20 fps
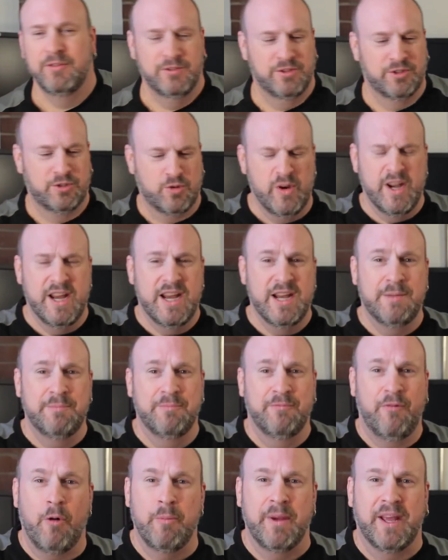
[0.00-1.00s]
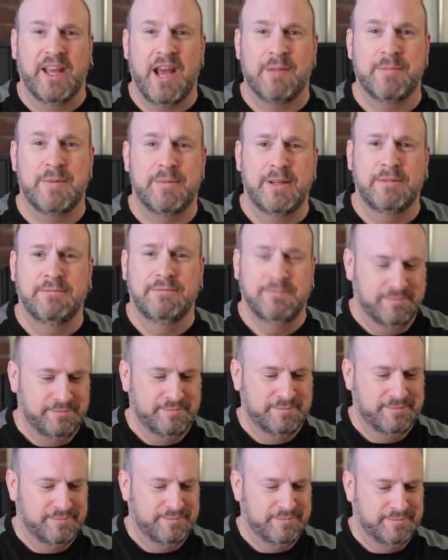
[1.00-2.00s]
Scream for me, cameraman.
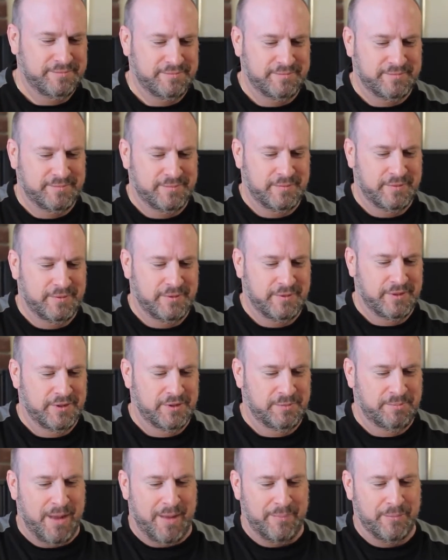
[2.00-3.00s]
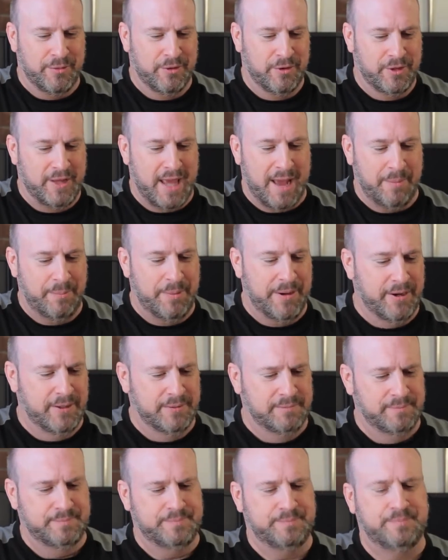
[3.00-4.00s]
No. Pop the little cap
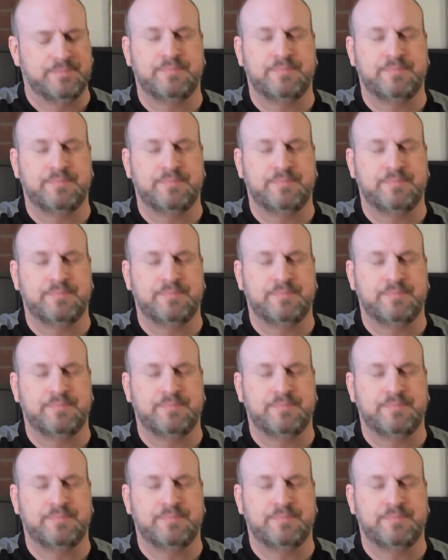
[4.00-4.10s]
here.